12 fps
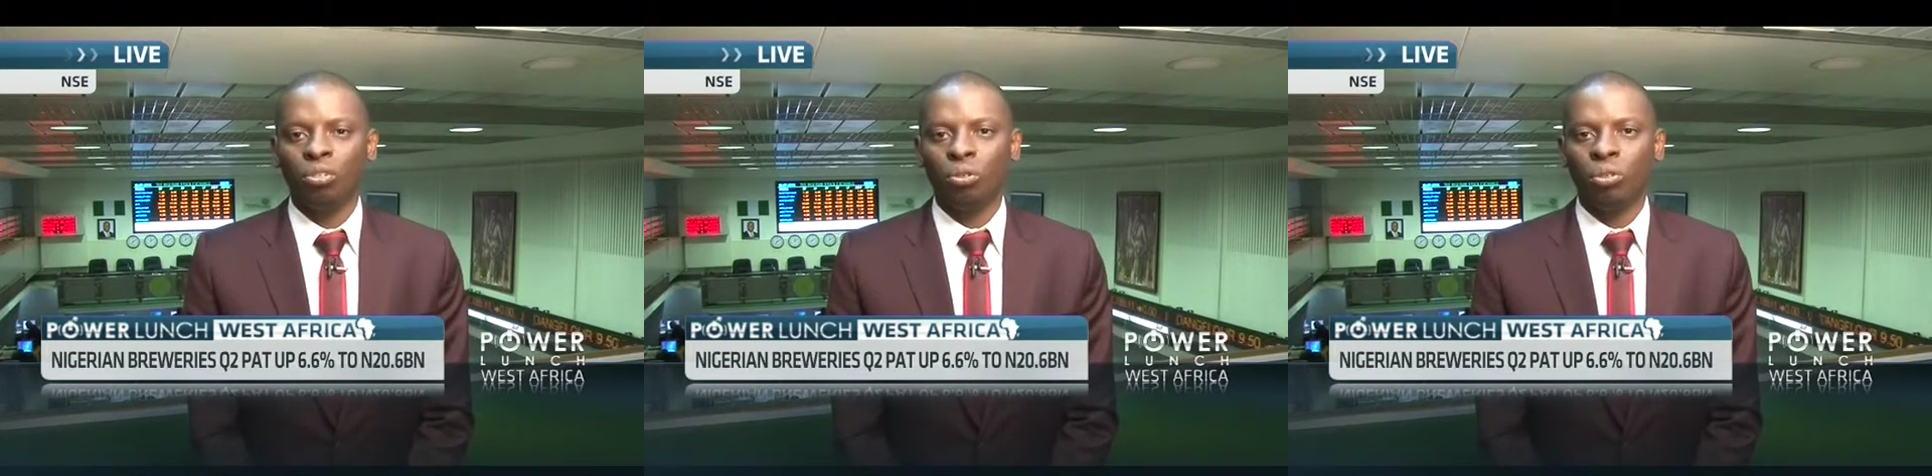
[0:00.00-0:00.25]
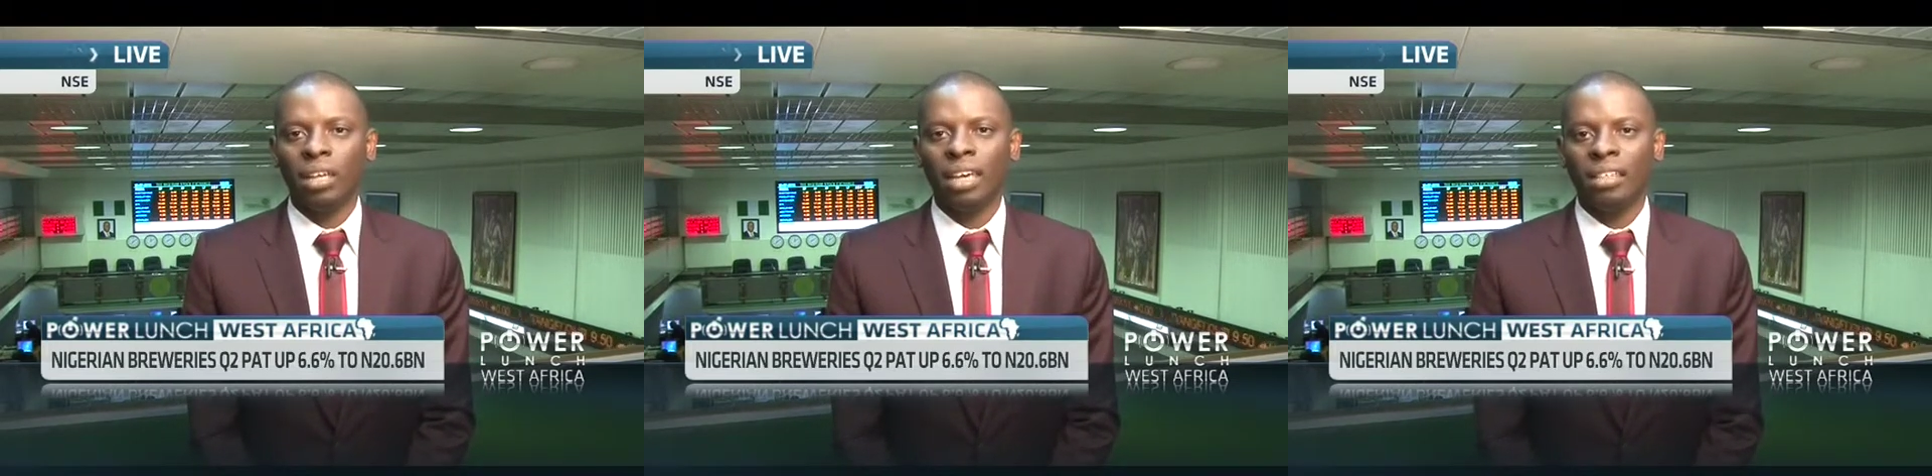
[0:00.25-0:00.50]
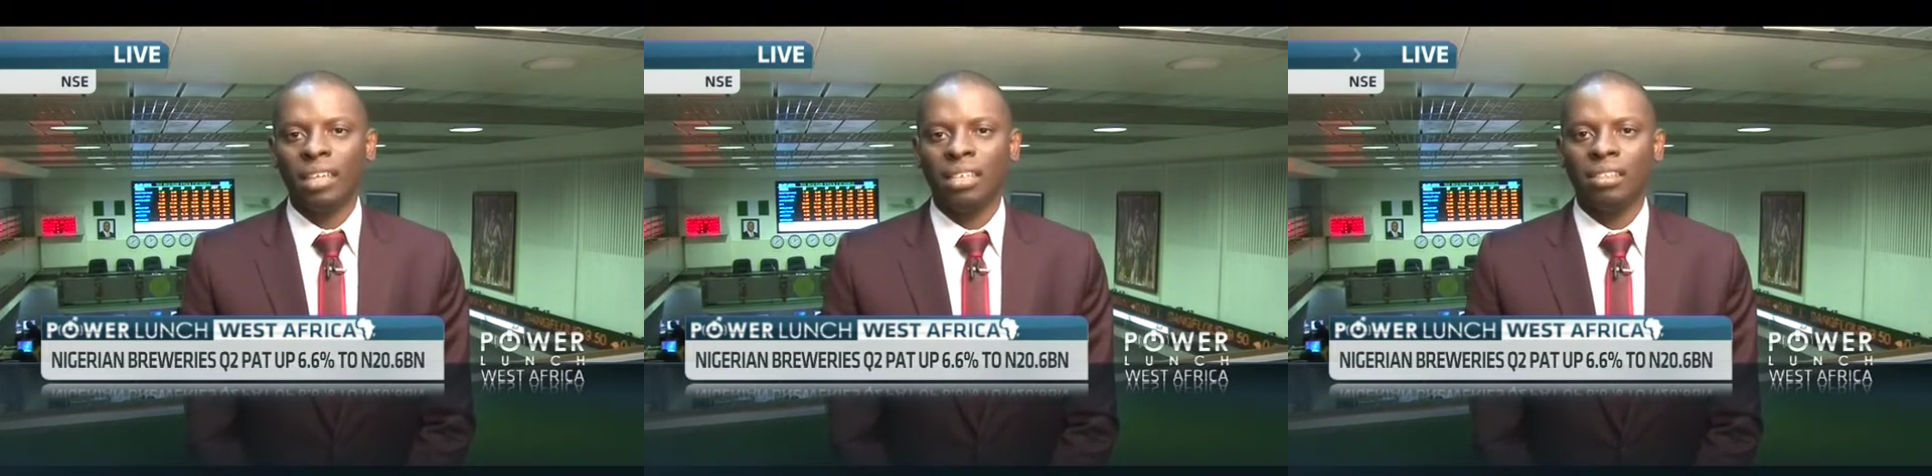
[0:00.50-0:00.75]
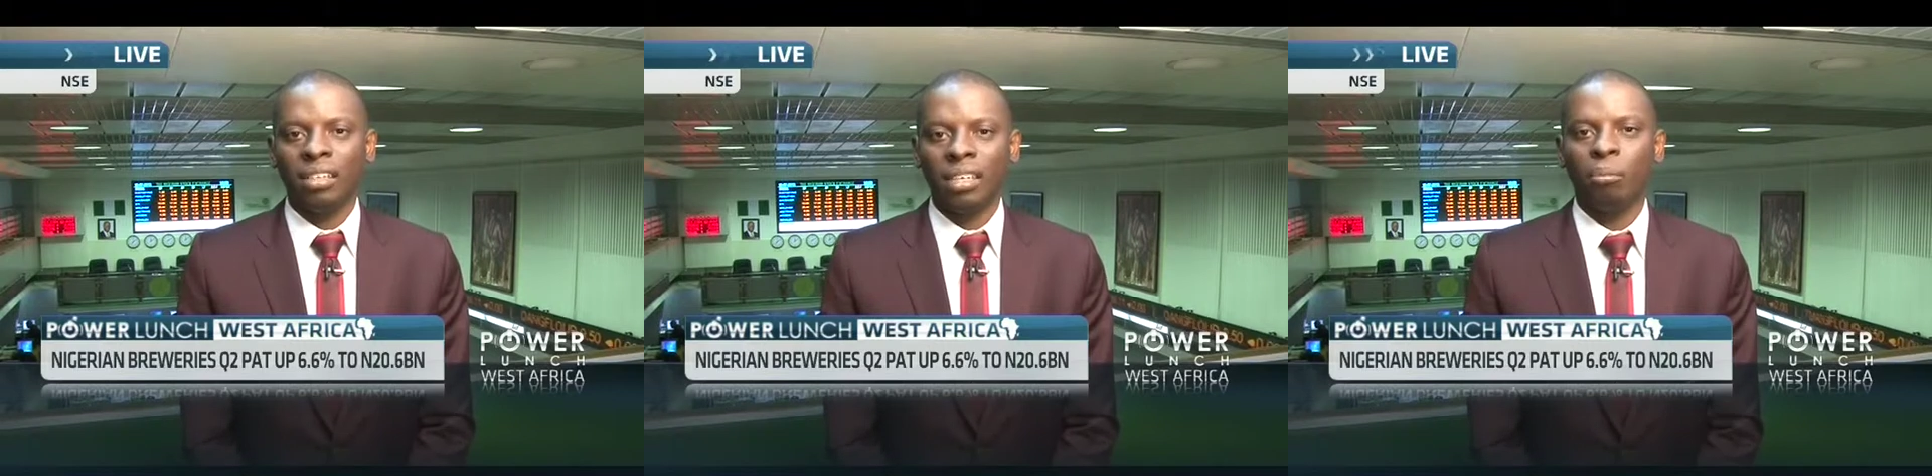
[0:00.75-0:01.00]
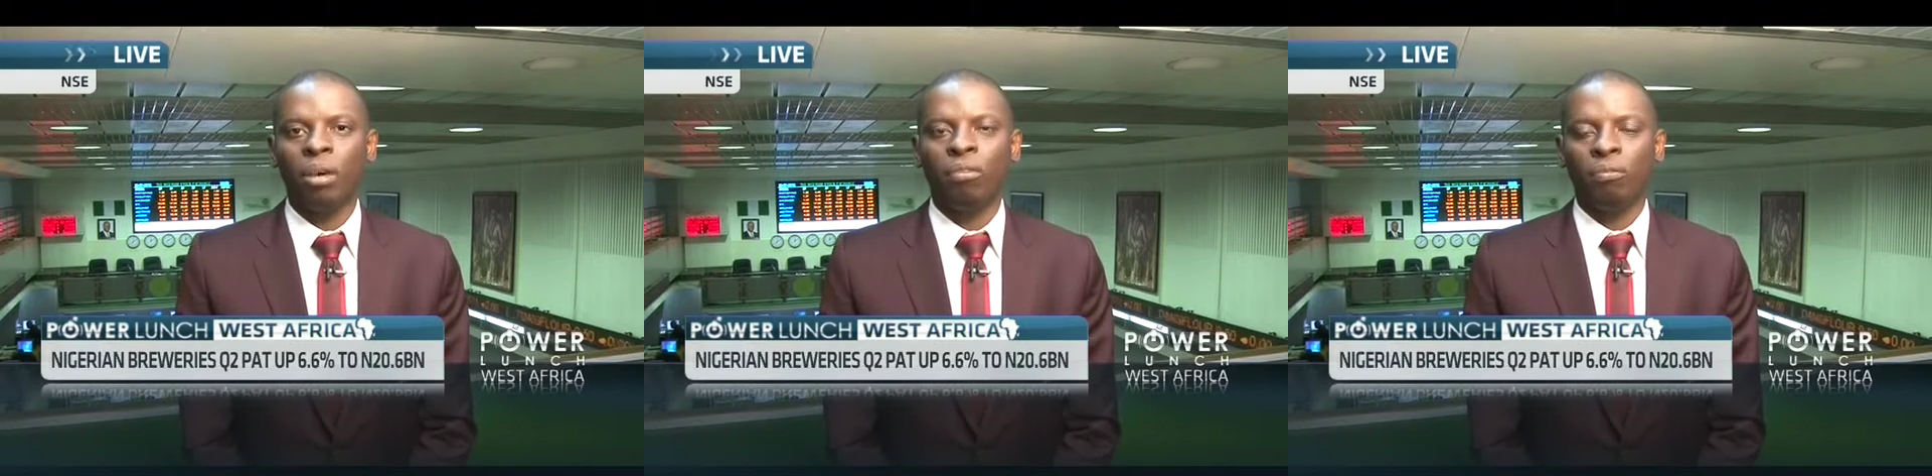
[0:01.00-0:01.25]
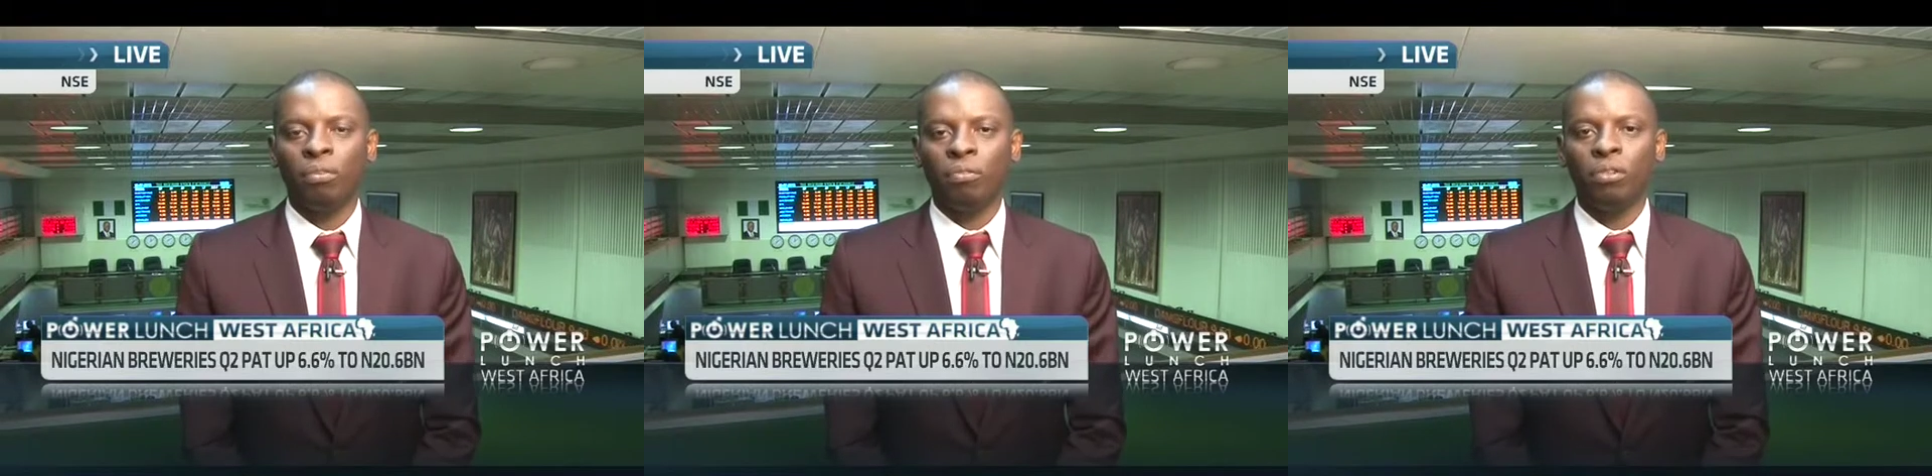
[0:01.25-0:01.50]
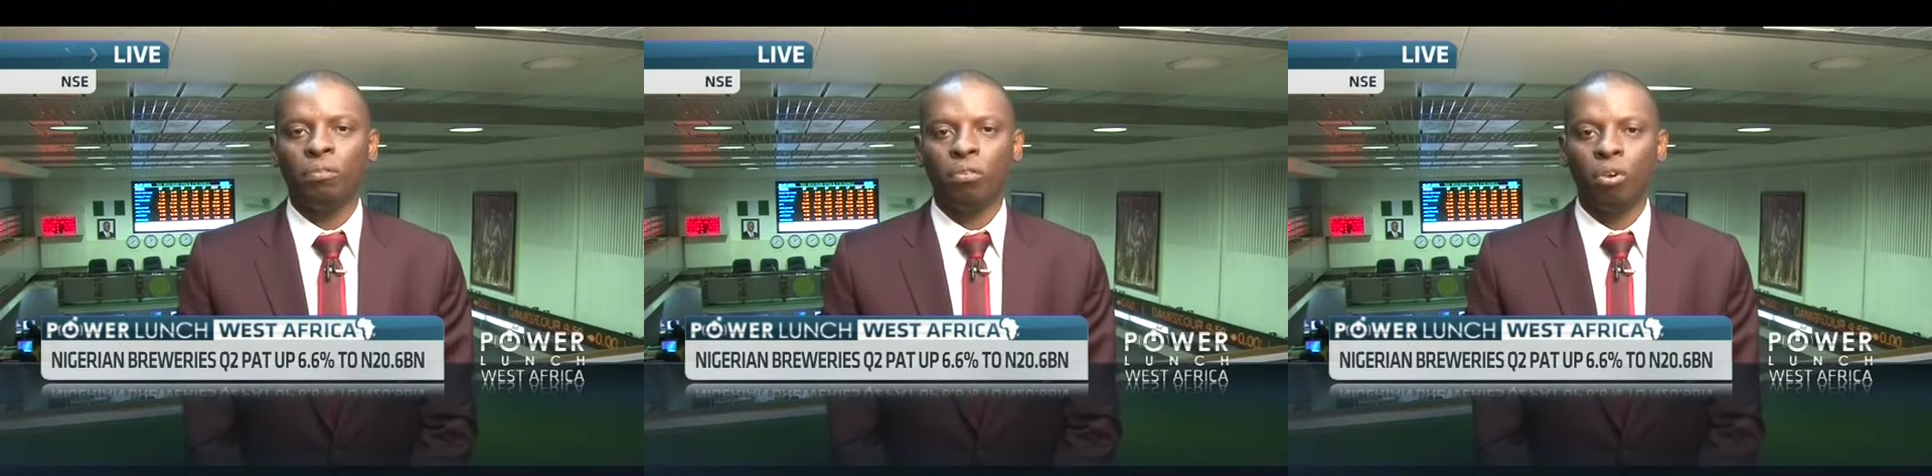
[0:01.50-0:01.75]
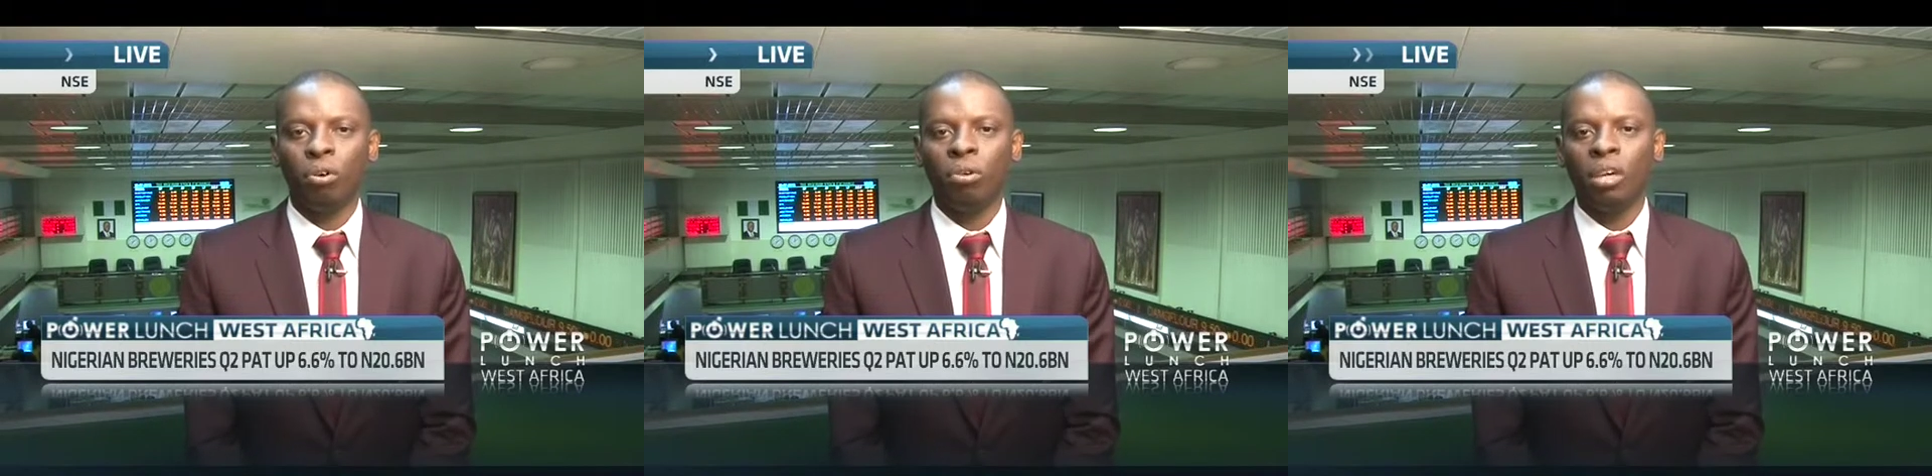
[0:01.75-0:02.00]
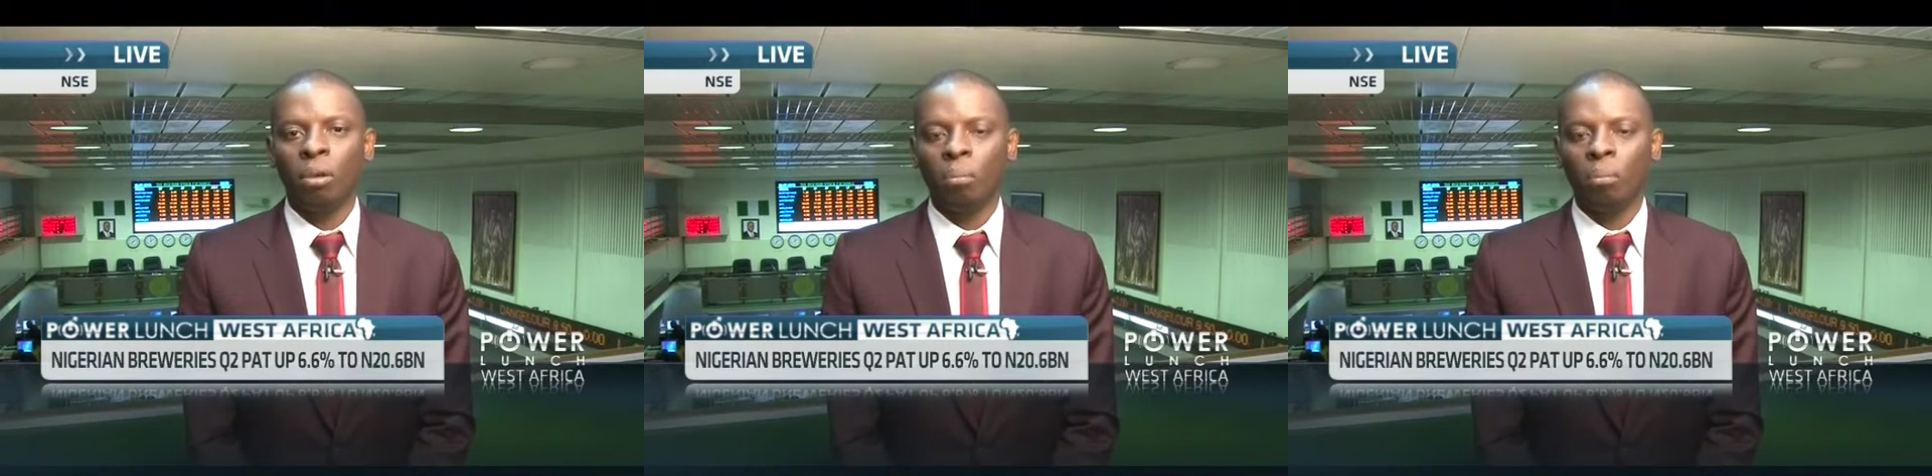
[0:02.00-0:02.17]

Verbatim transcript: shown that it has gained about 54%